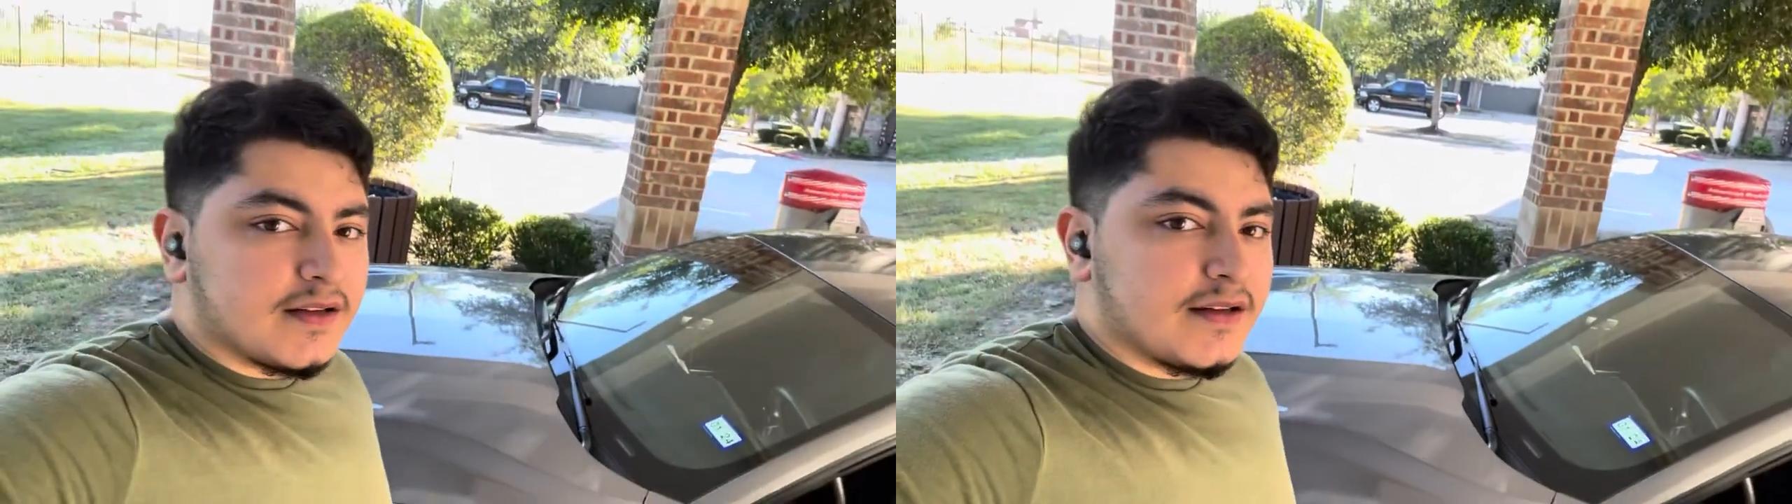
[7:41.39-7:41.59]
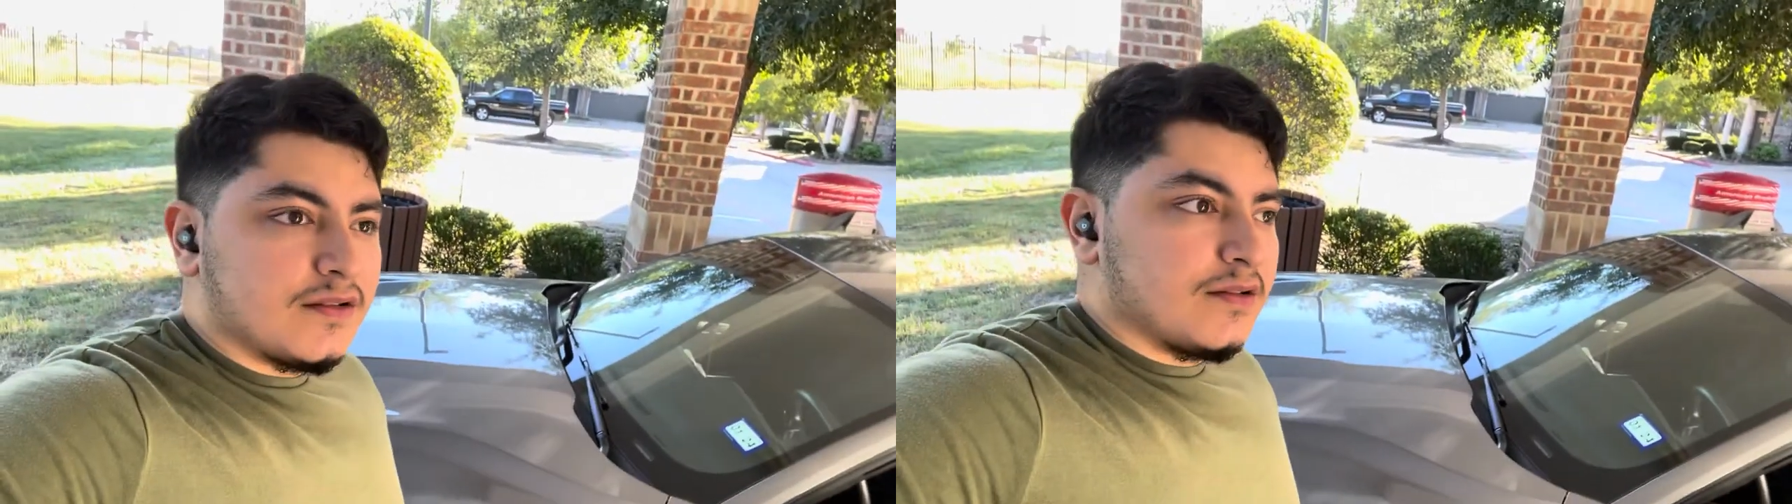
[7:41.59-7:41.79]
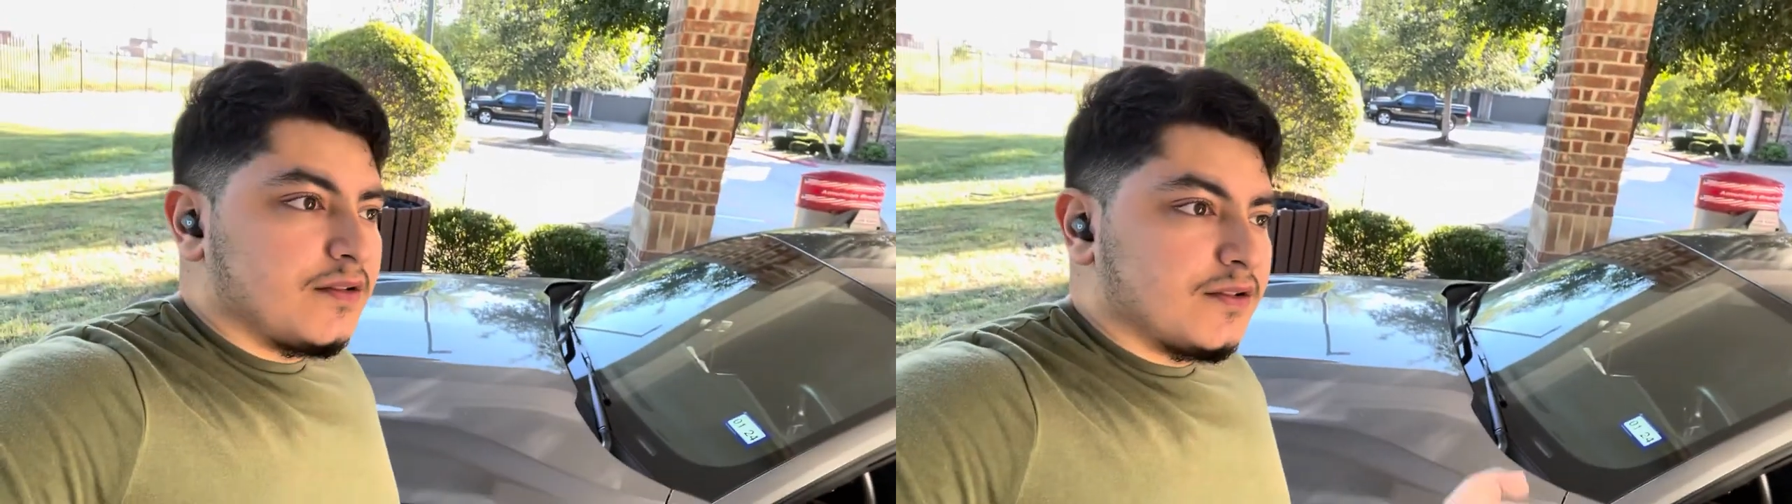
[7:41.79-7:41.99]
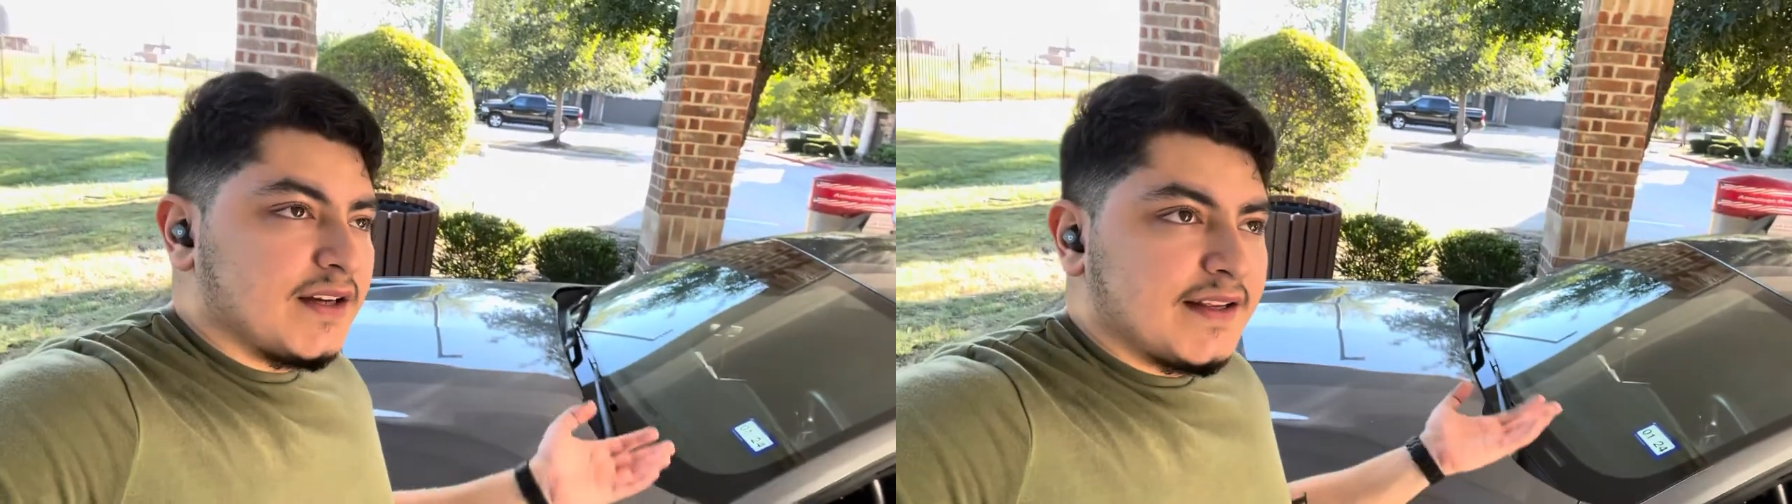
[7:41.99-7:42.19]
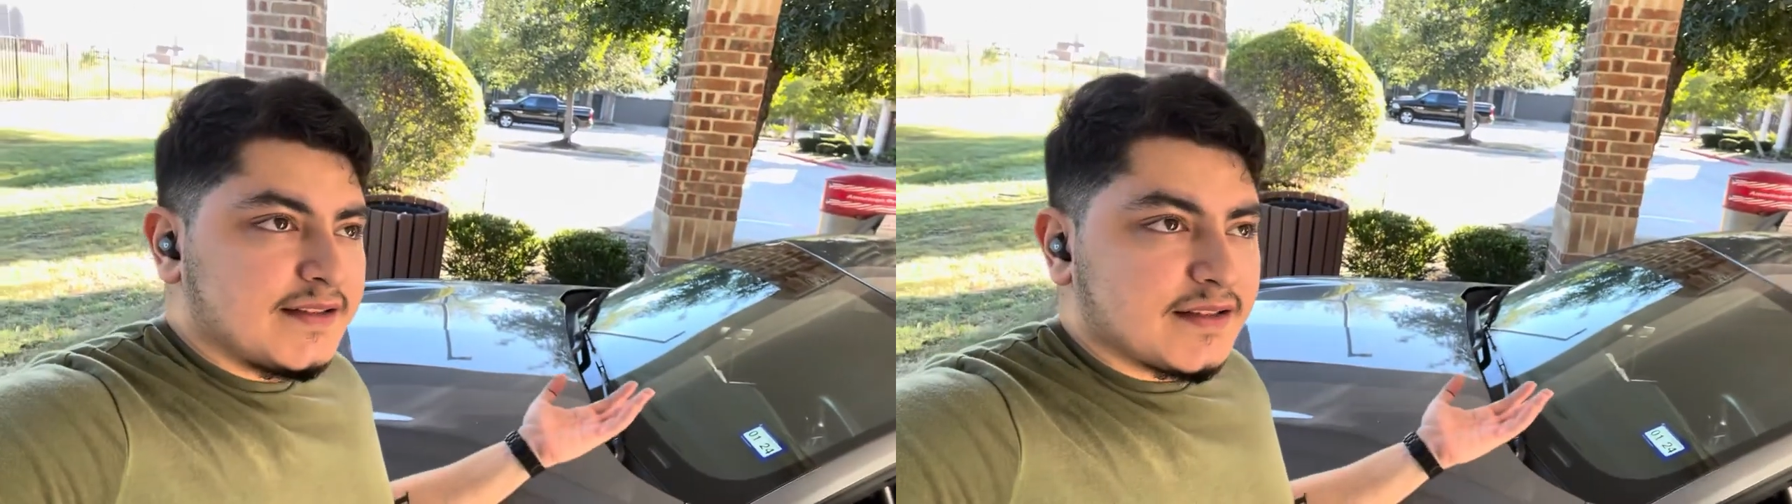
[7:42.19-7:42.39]
I know the new
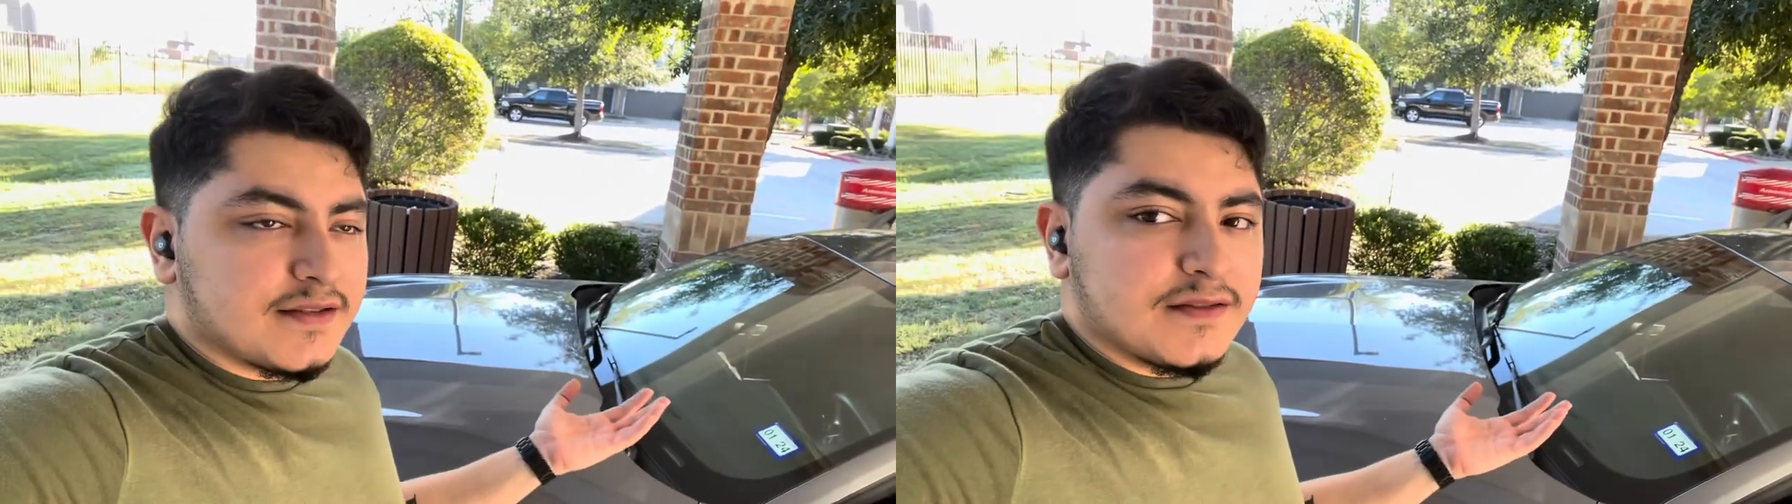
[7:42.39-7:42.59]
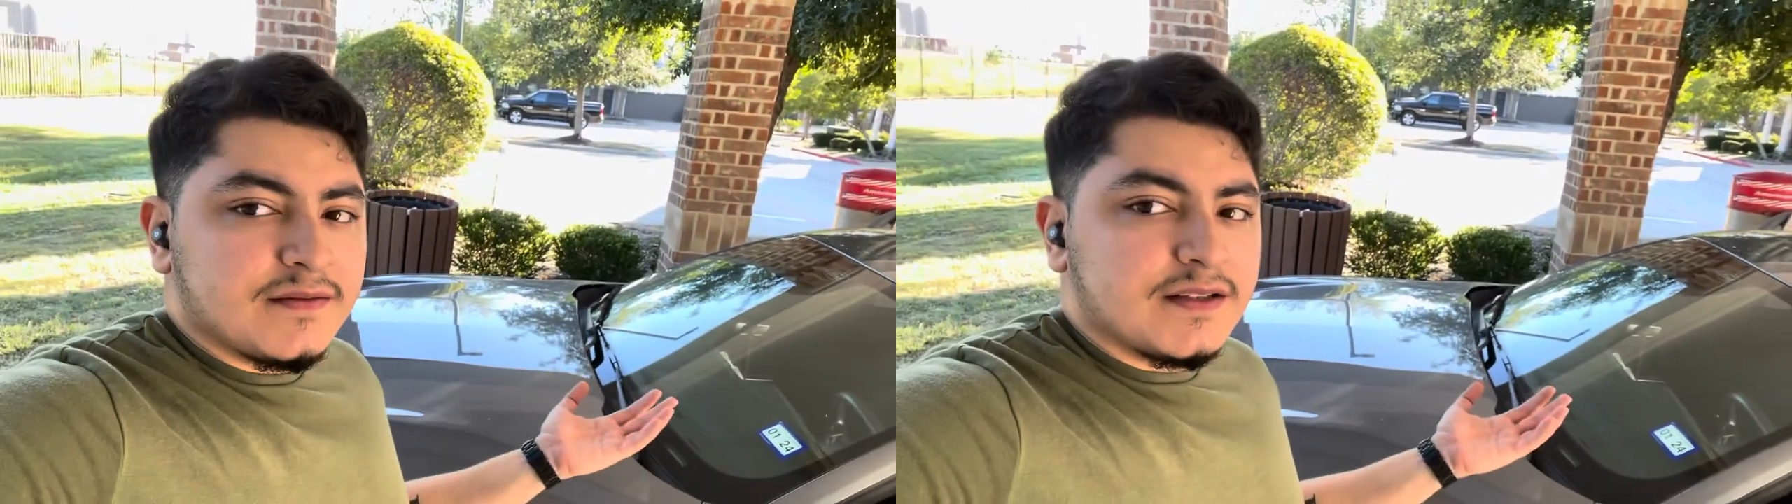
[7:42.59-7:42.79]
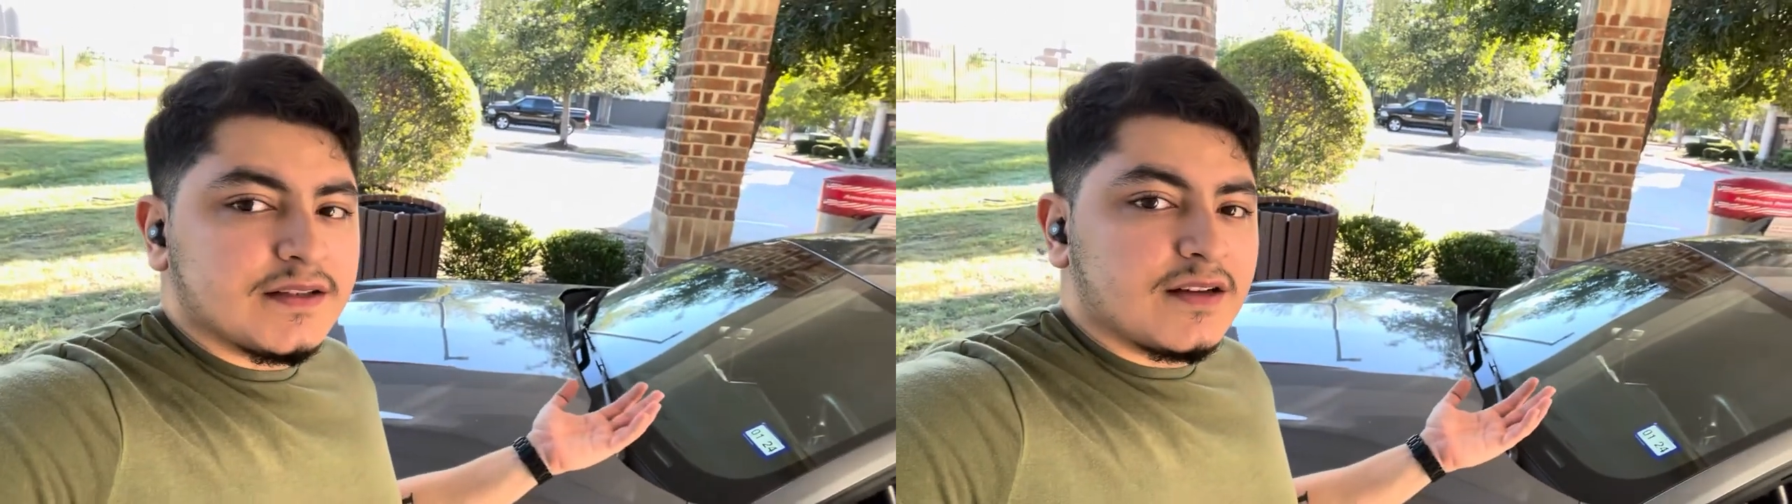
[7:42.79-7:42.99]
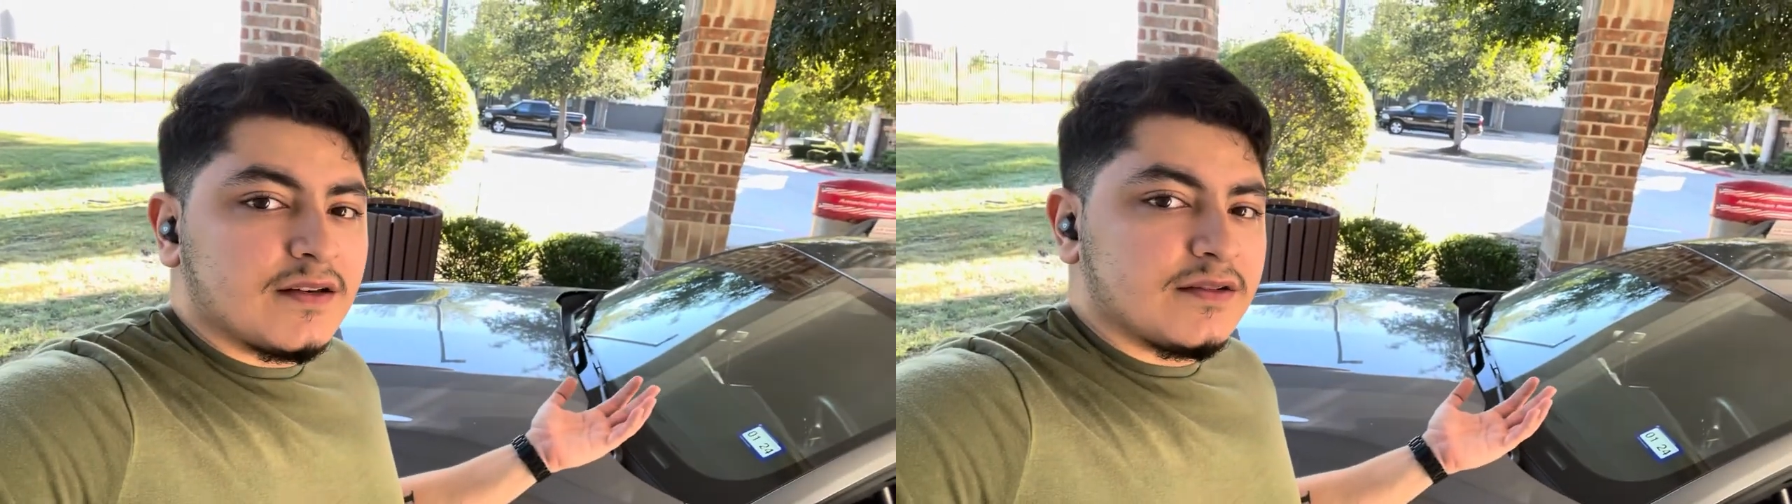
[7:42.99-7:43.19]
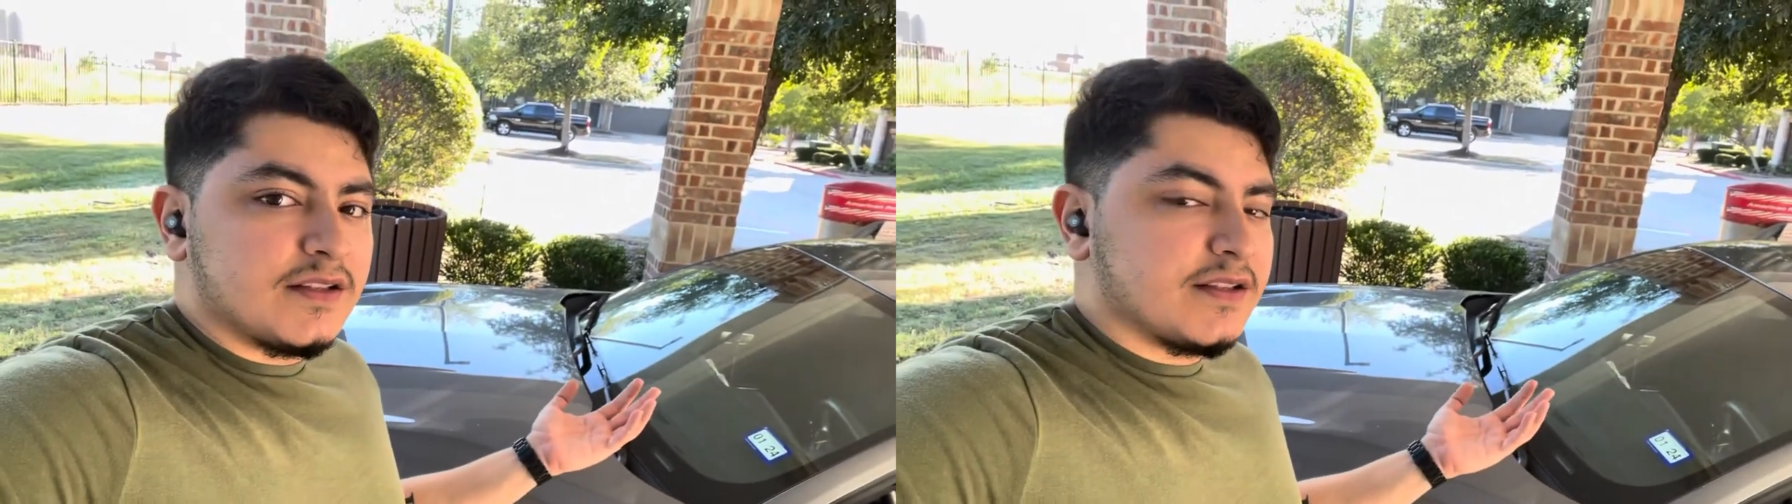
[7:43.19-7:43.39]
S650 just got
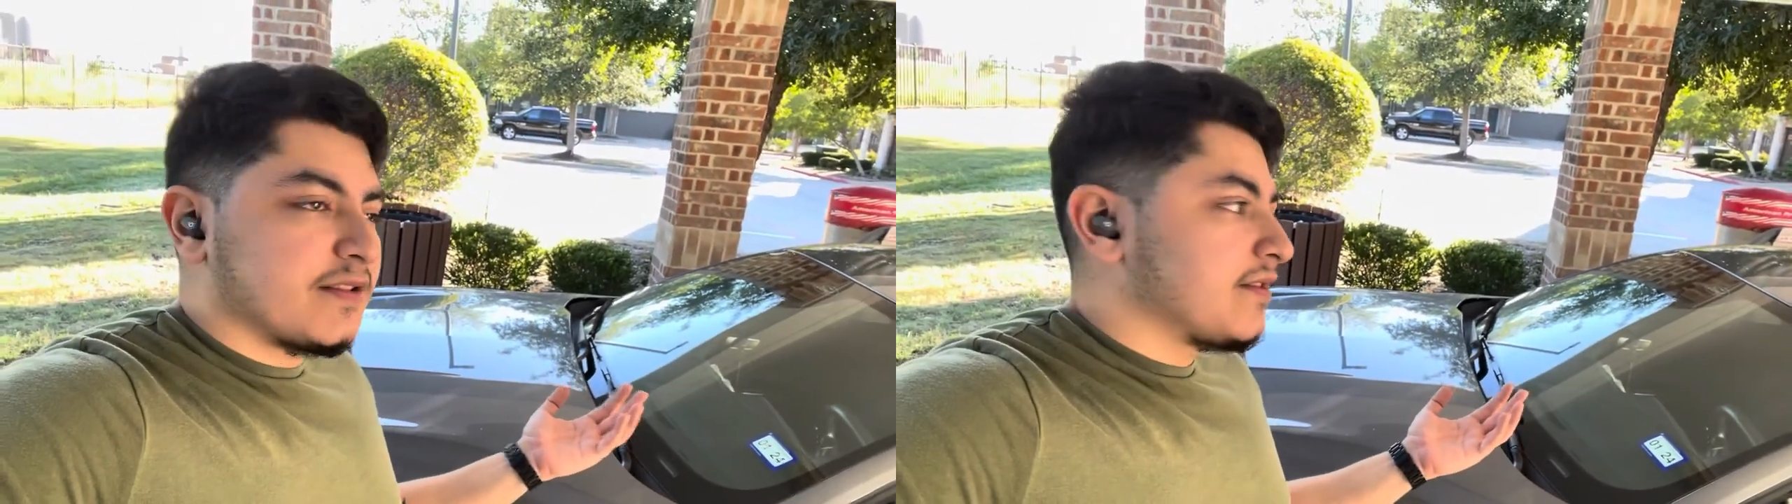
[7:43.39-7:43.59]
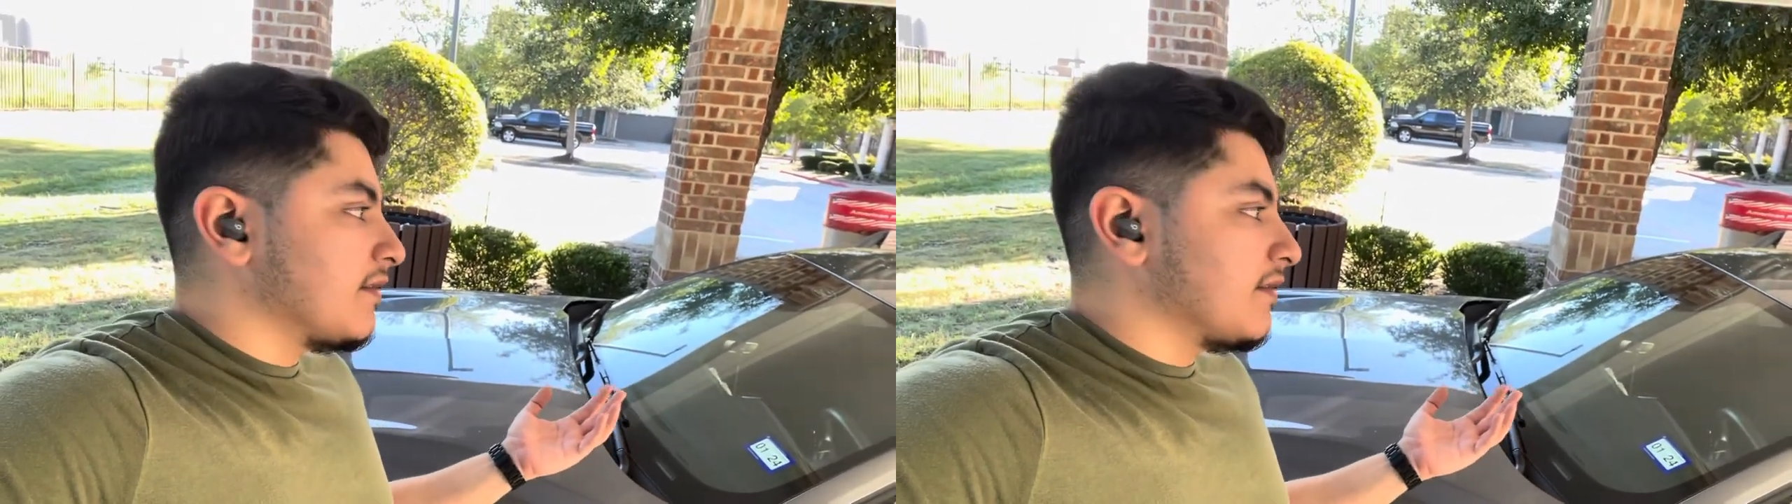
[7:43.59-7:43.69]
released